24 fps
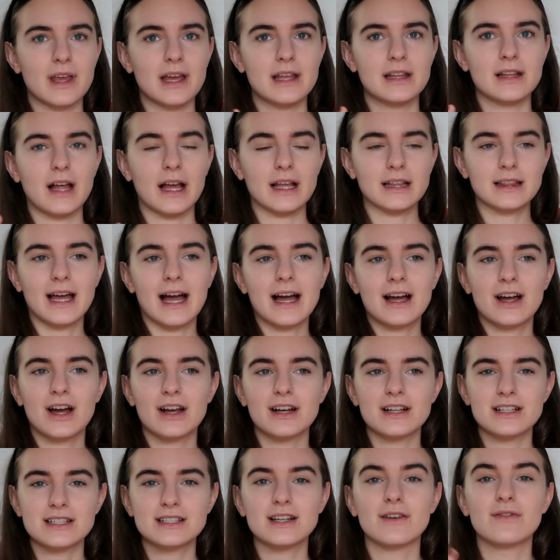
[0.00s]
like, that
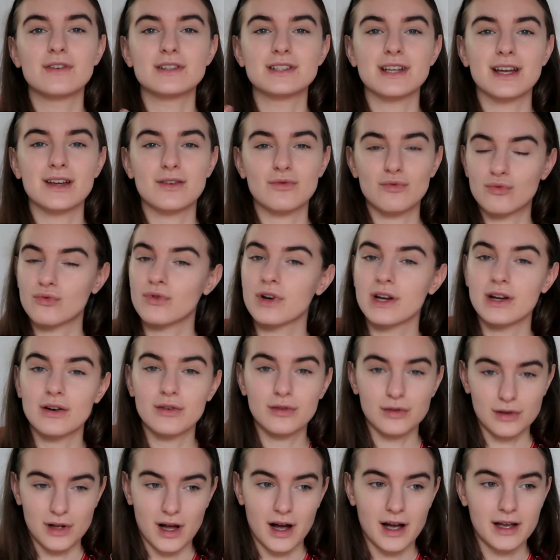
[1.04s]
kind of stuff is, like,
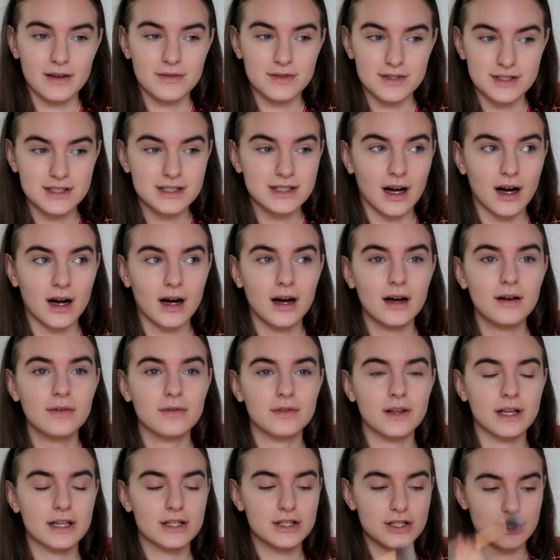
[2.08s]
real life
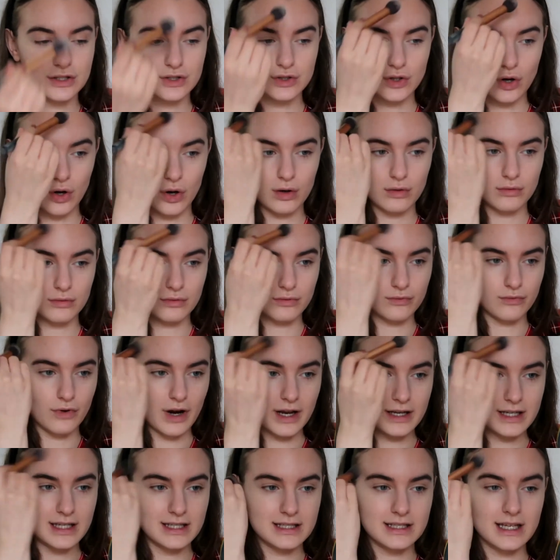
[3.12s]
stuff. Like, she's not
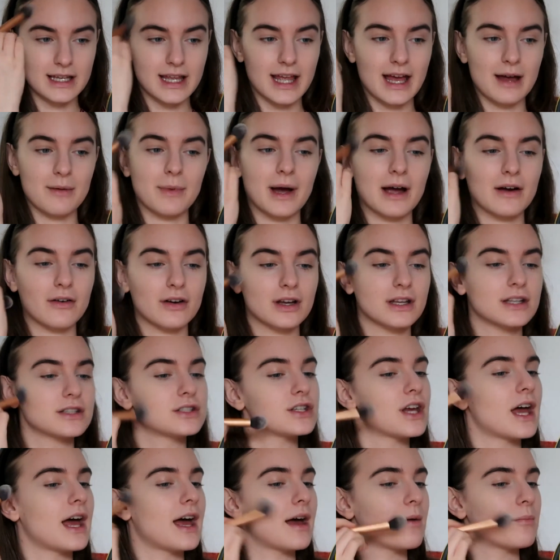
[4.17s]
ready to get married
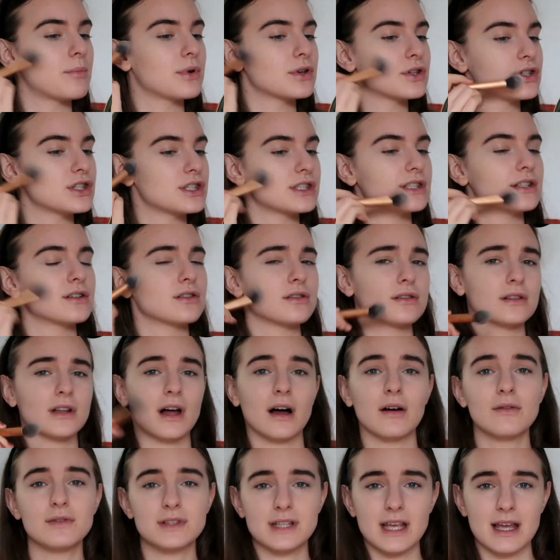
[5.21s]
yet, but she still
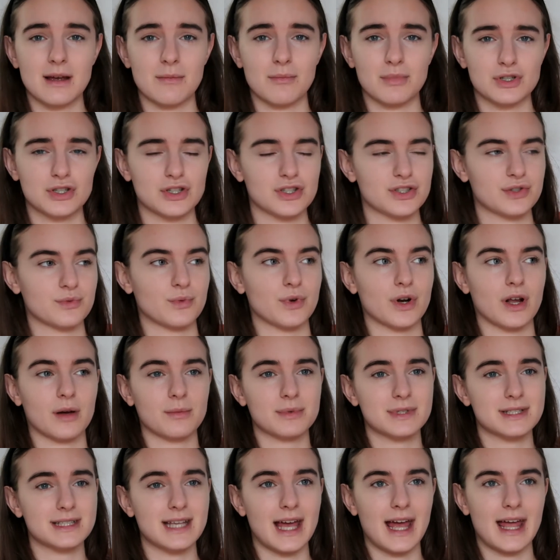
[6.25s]
loves him, but she doesn't want to
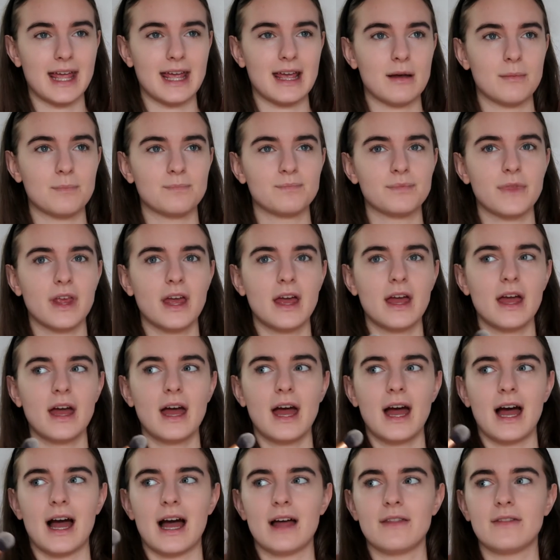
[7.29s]
upset him.
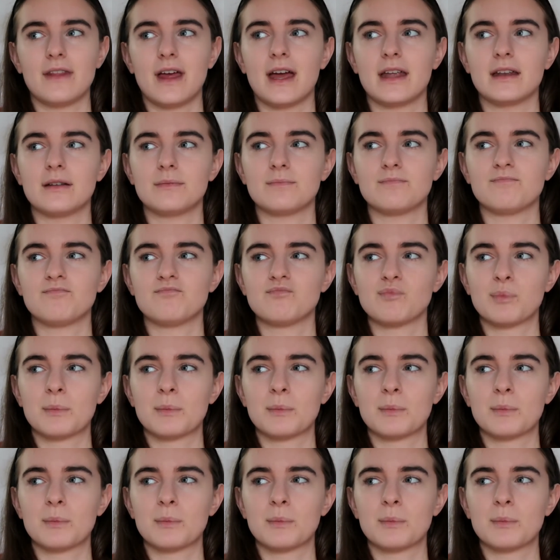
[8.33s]
And then,